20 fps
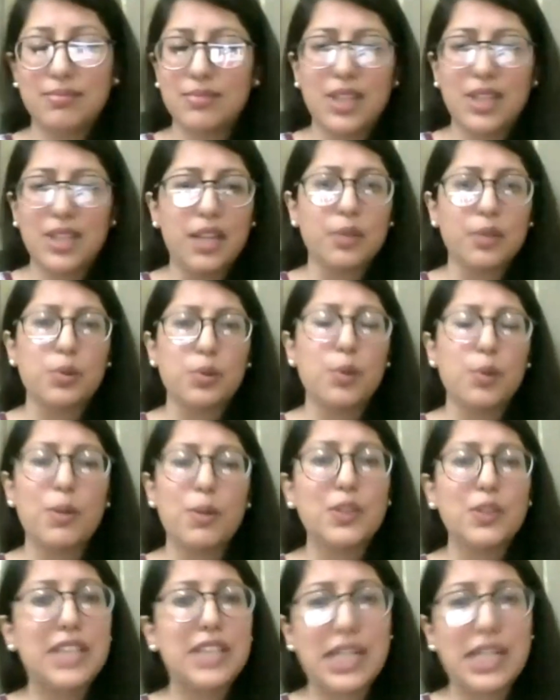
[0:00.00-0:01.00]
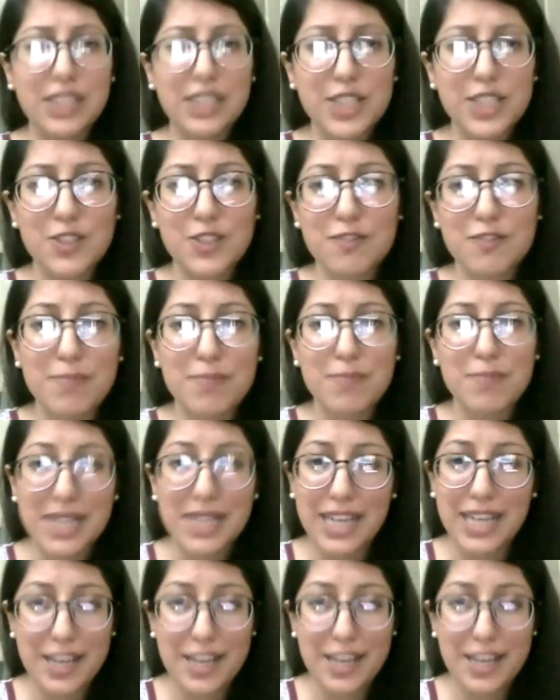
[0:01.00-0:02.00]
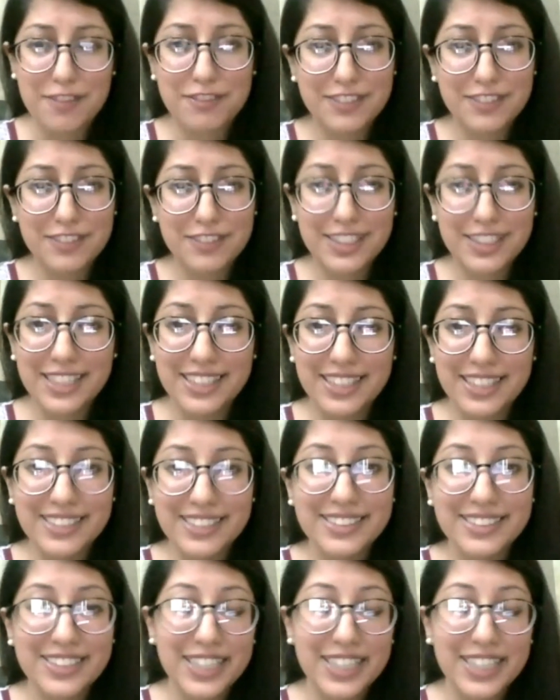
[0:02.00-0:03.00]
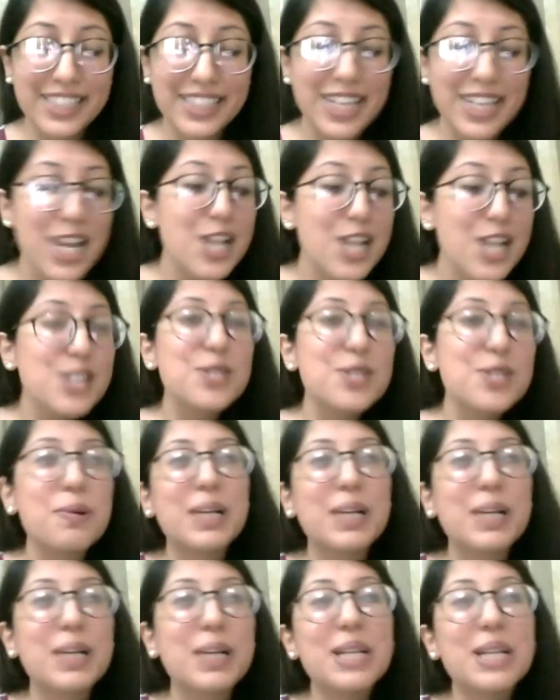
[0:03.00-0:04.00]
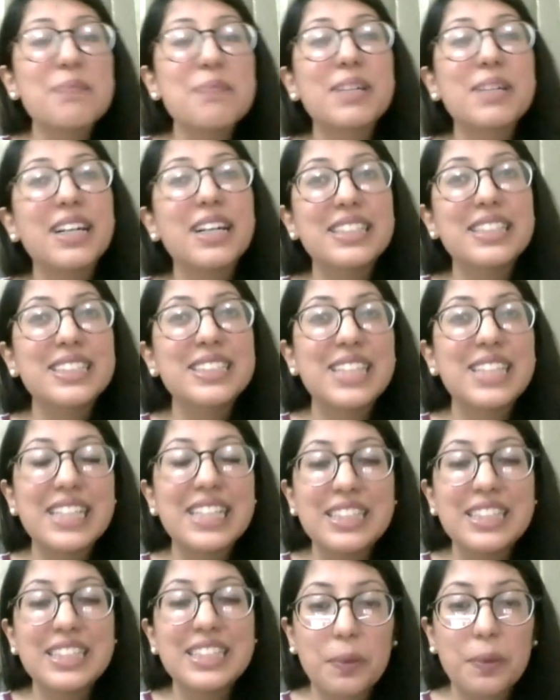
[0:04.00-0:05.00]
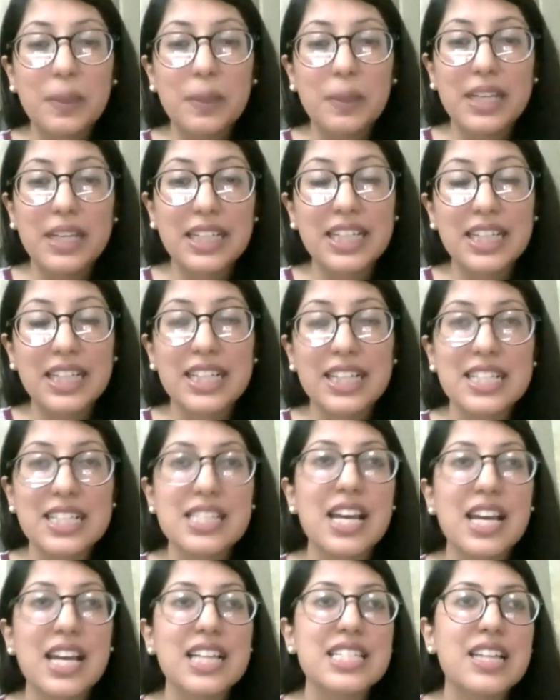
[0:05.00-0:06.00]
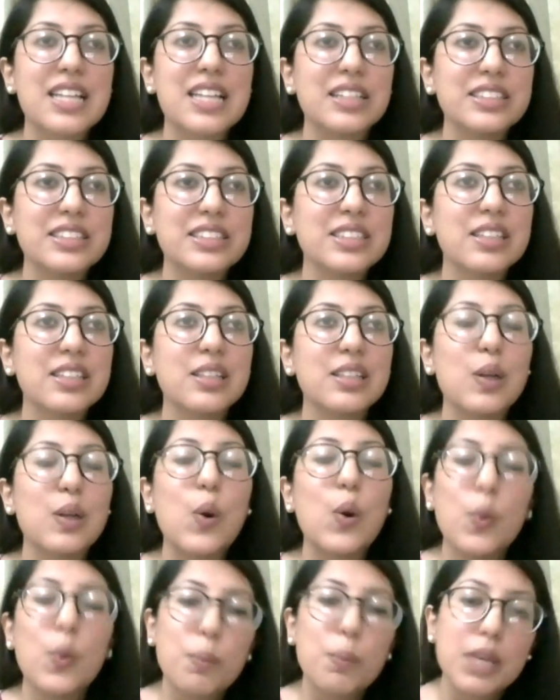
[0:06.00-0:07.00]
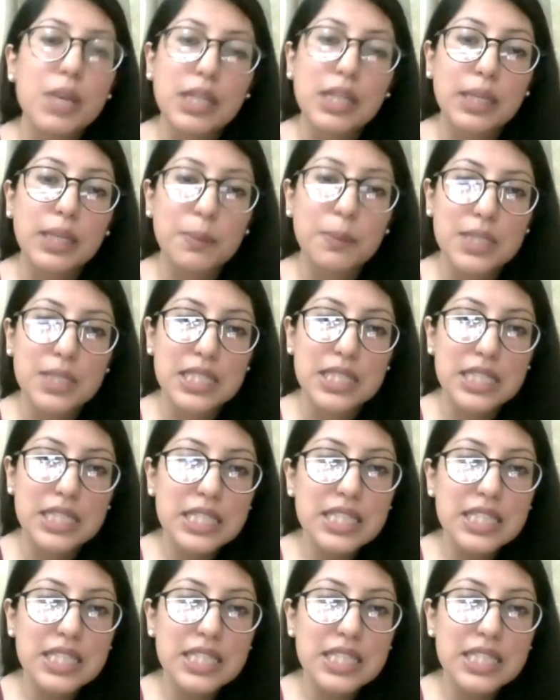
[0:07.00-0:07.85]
I don't know, about 10 years of my life. Right. So what I'm currently doing is I started a home baking business.